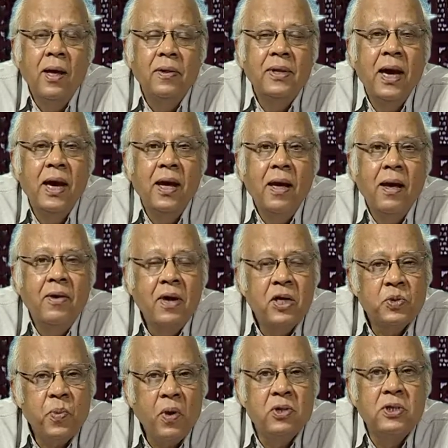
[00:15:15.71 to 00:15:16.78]
the
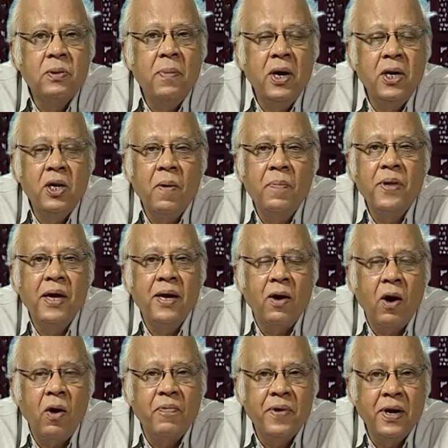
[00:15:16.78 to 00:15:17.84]
responsibility of, the,
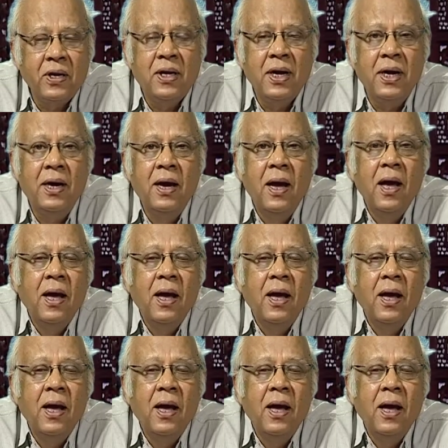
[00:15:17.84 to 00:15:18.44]
of Hitler